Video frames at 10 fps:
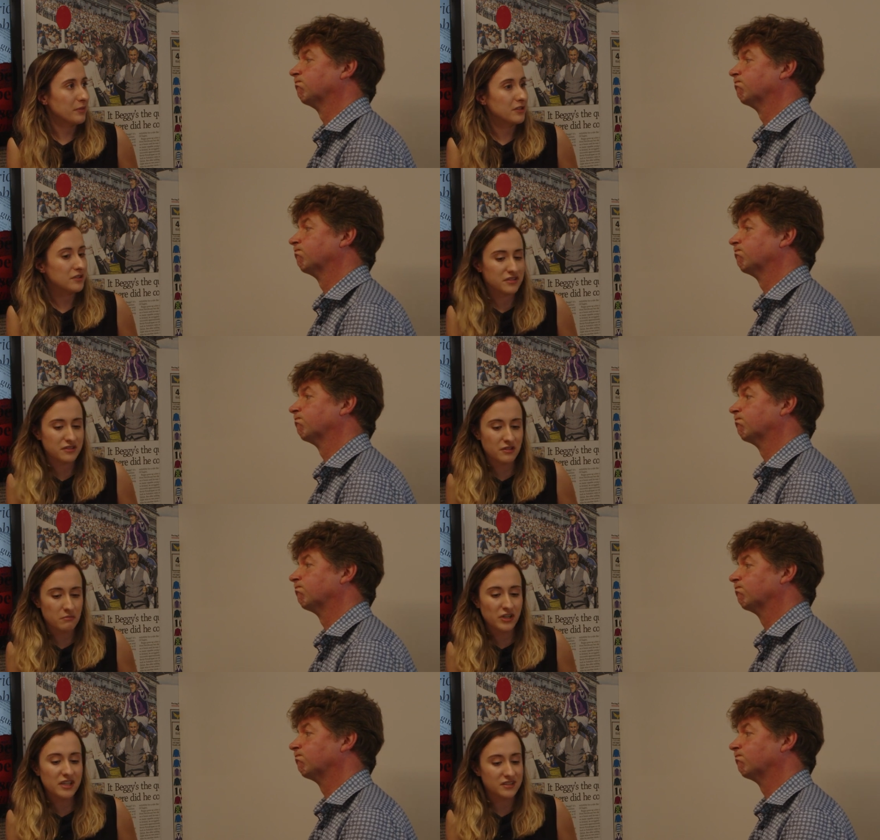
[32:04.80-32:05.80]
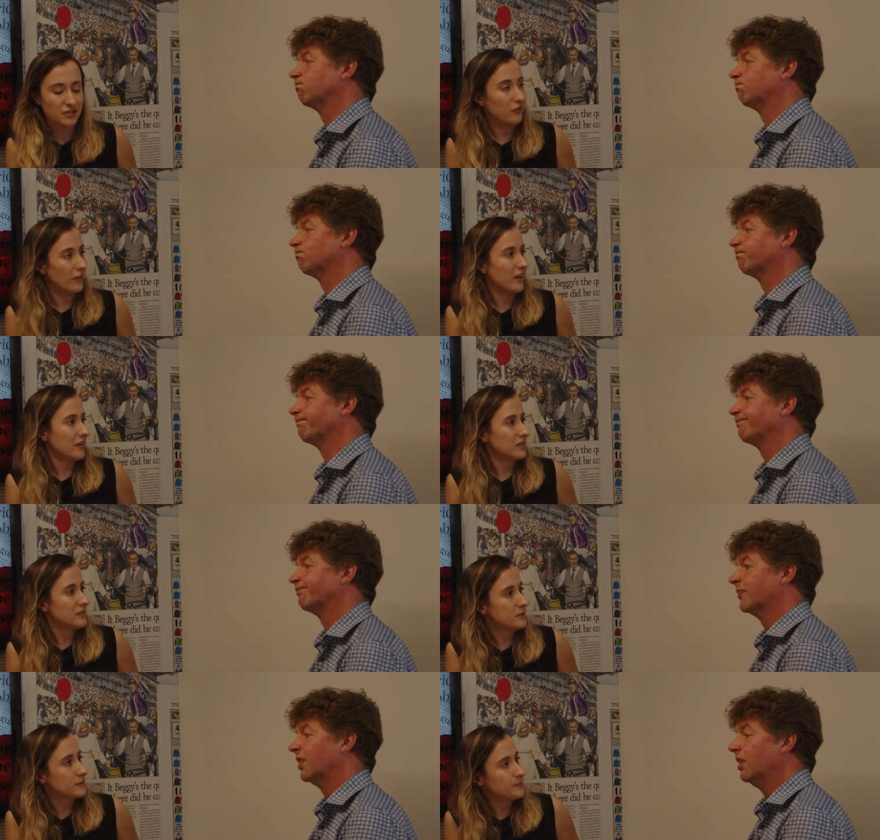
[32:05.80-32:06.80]
Speaker 1: because the money's not there.
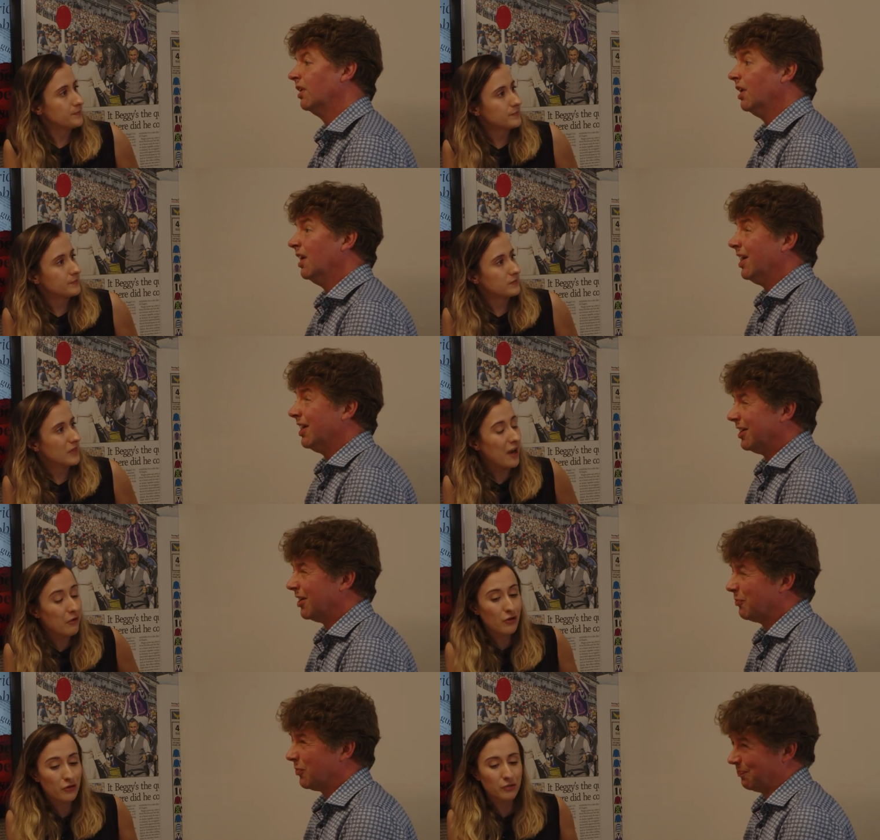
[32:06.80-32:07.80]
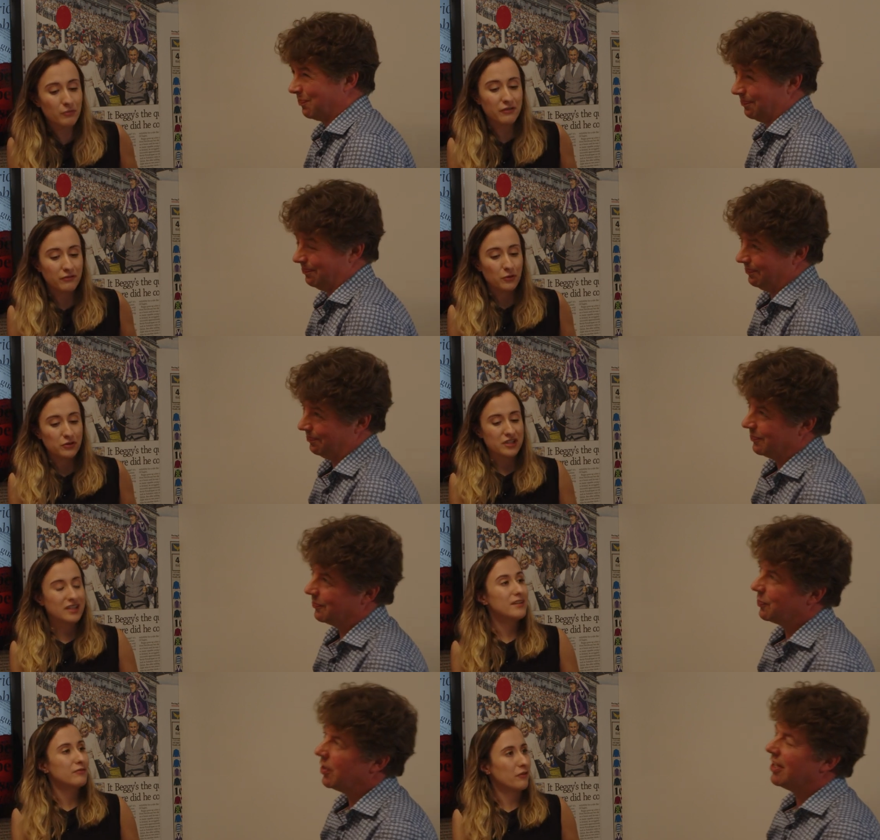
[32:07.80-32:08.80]
How long can we afford to
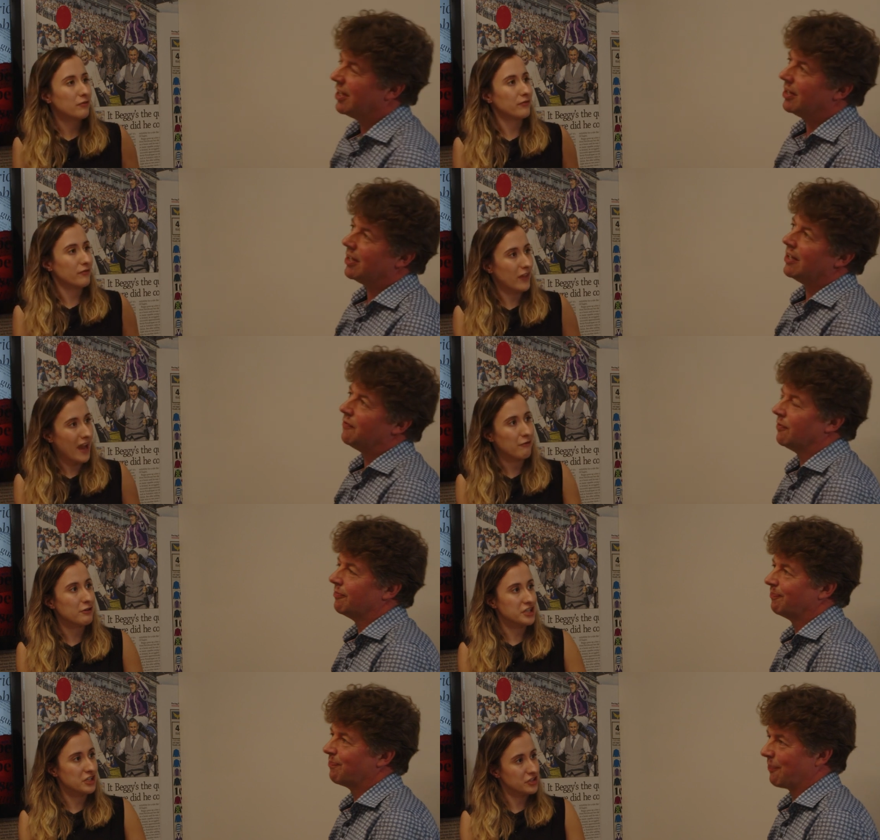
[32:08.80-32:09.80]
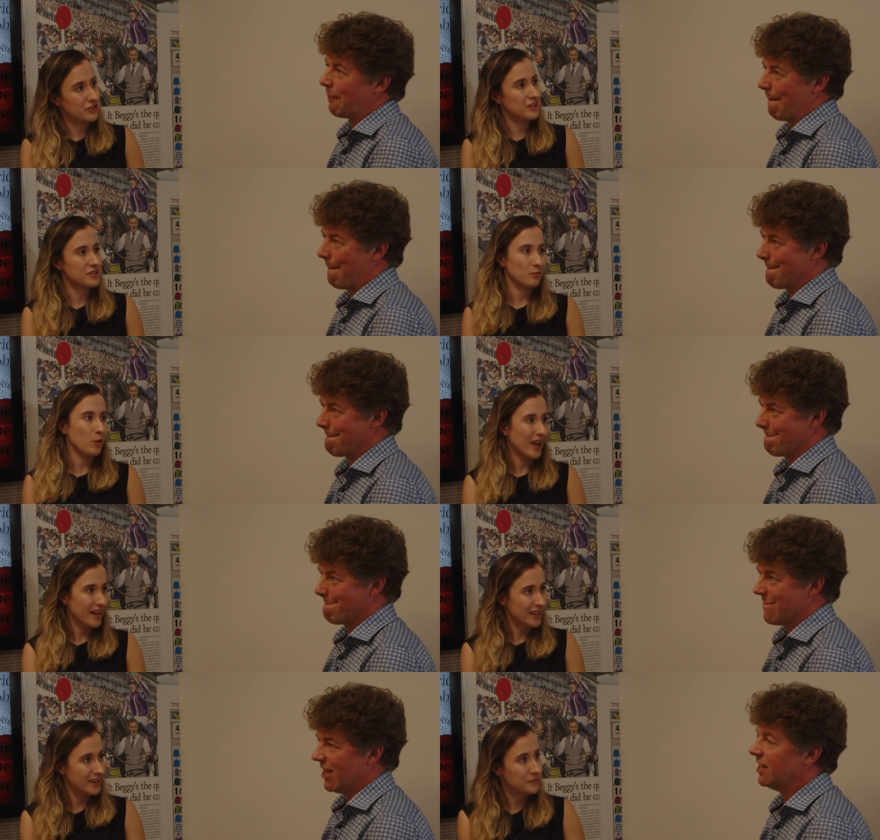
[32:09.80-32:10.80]
live but, off the heritage in this
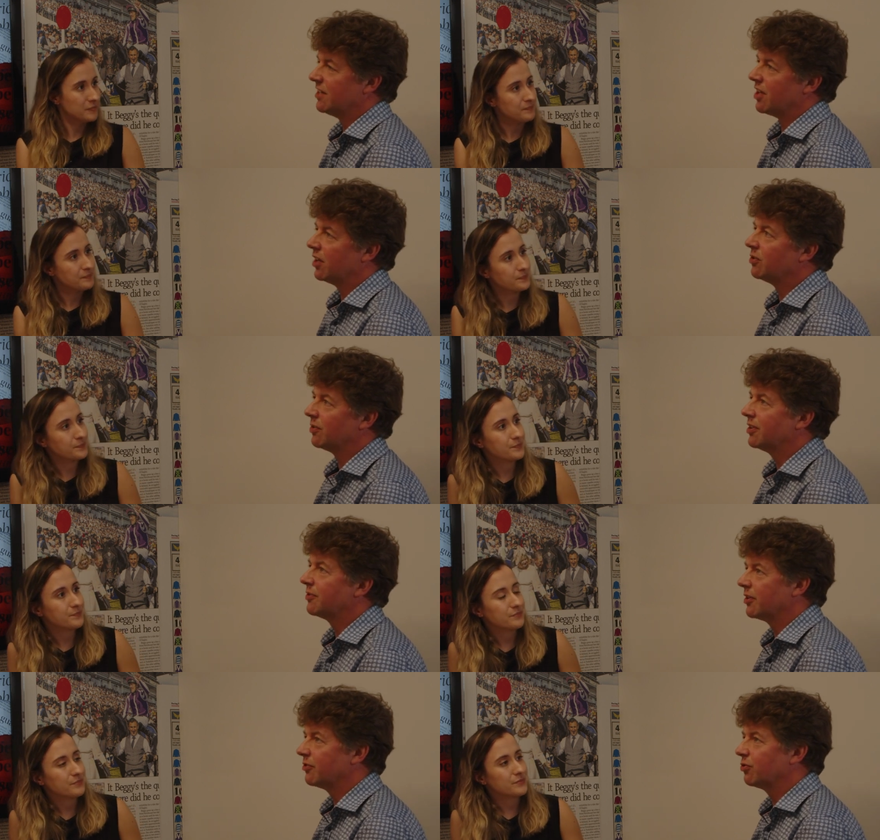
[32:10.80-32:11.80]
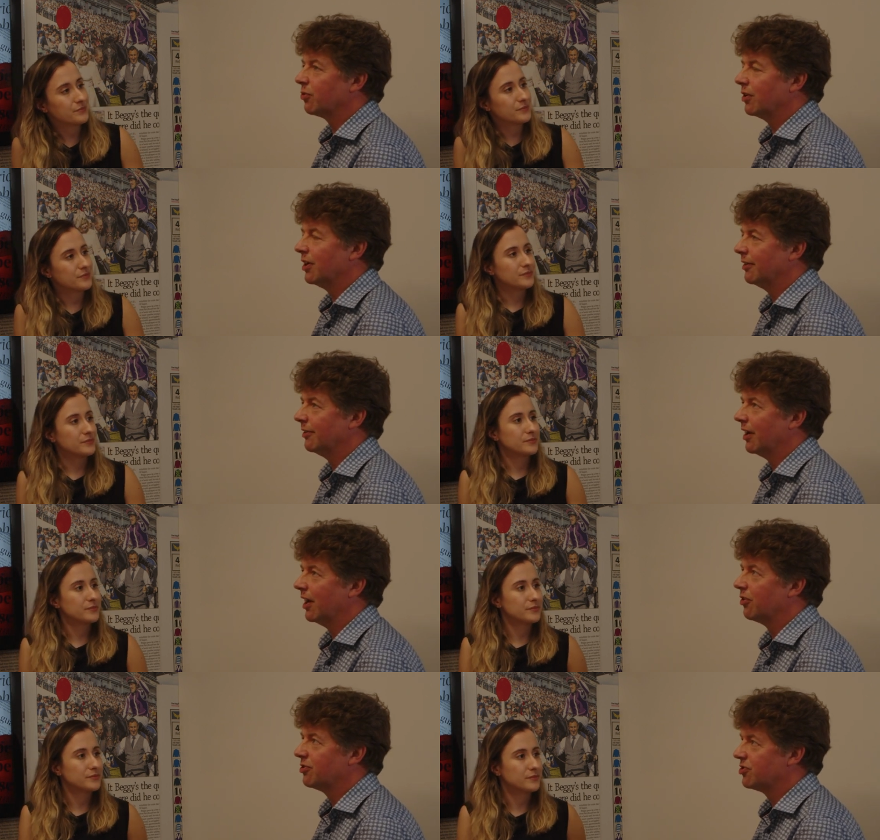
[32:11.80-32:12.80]
way?
Speaker 2: Yes, I know. It, uh, so,
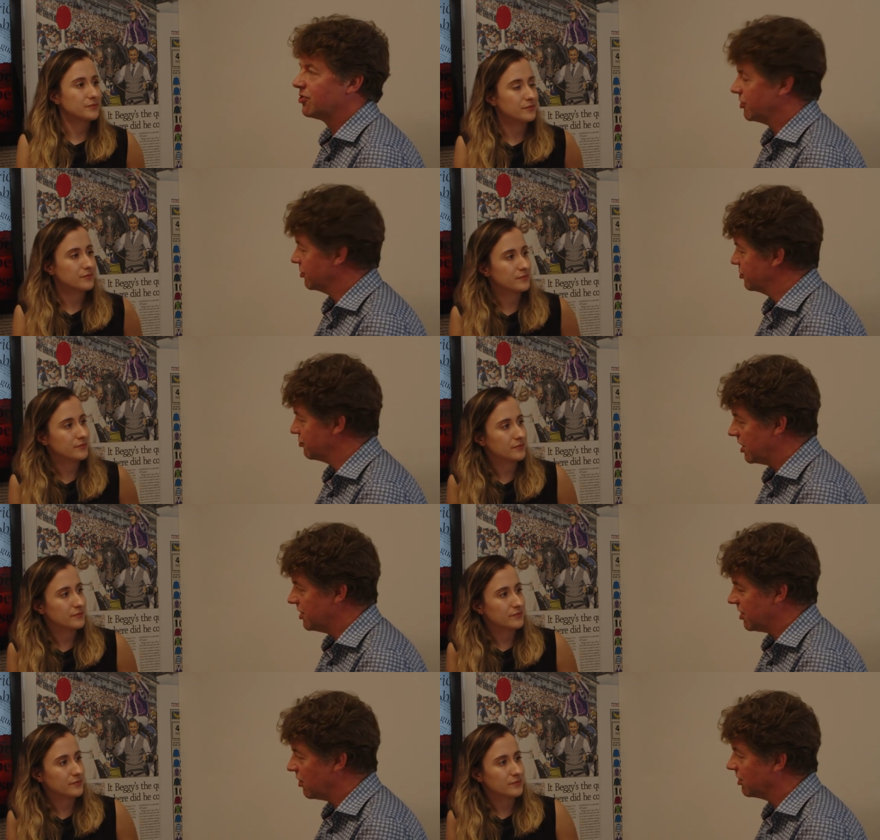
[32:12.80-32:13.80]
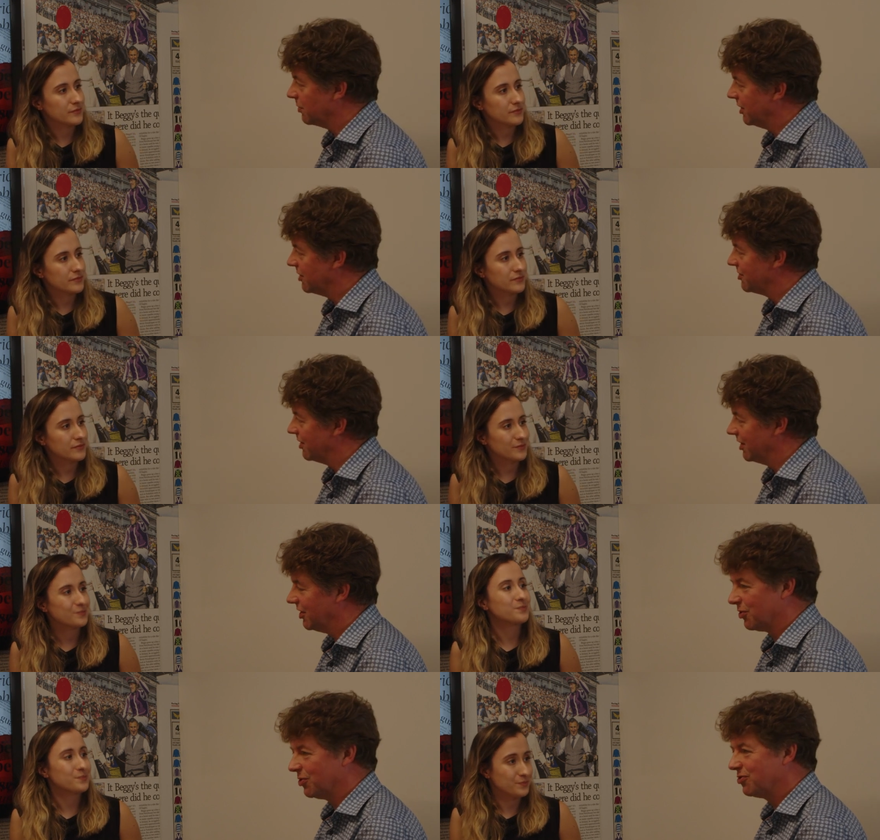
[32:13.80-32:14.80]
heritage is such a strange alchemy, isn't it? You
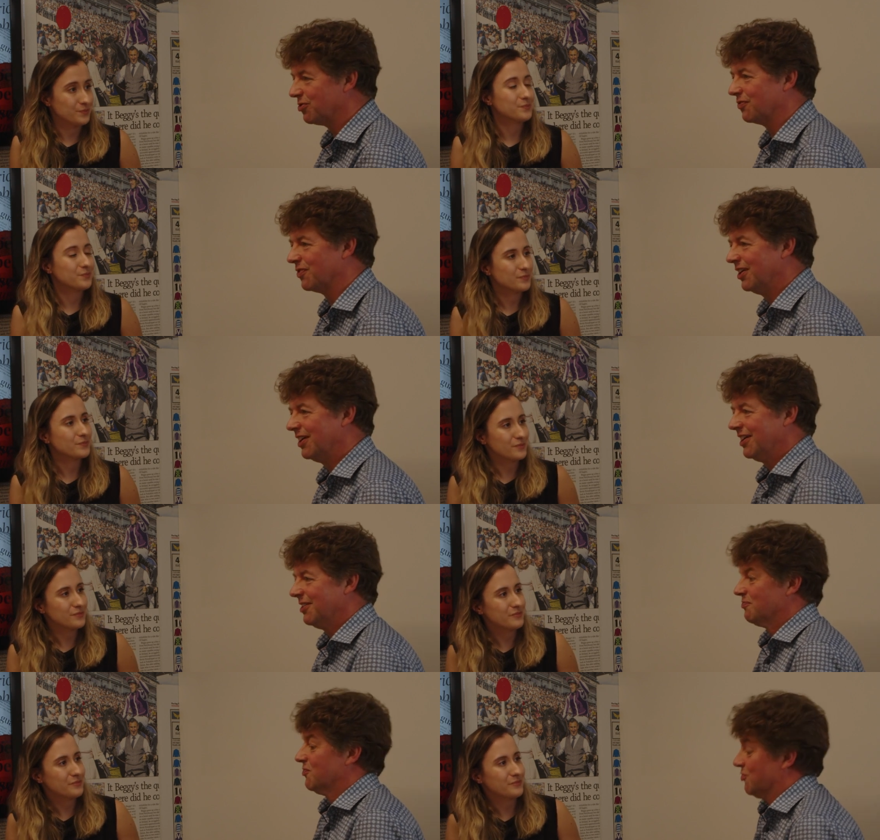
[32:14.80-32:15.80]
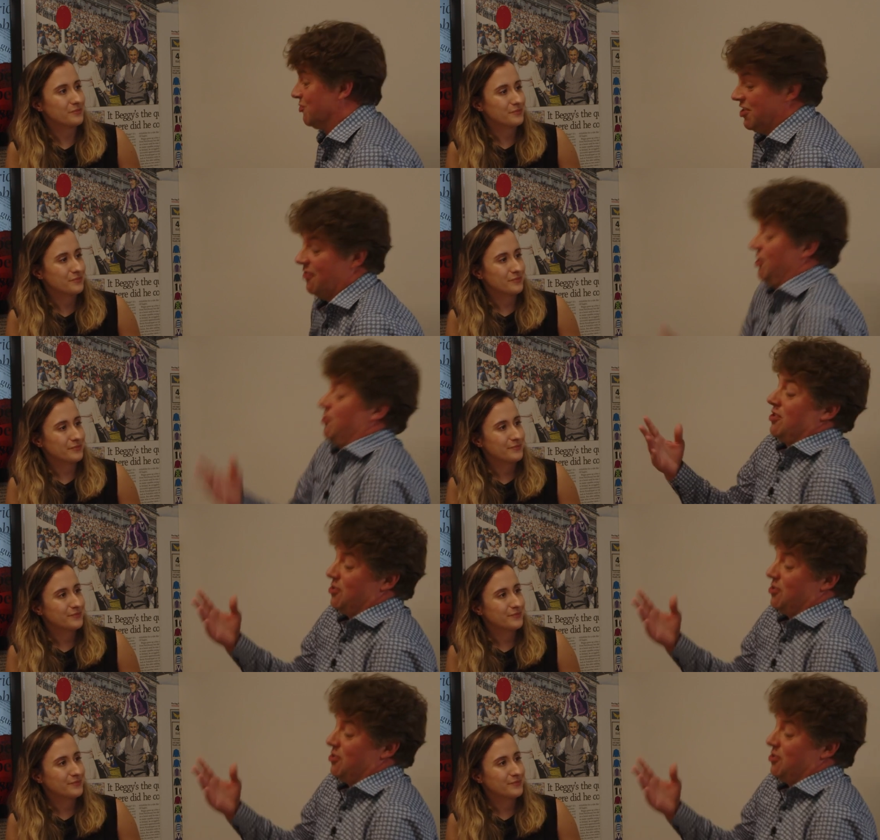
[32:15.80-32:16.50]
know, you sort of there's nothing you can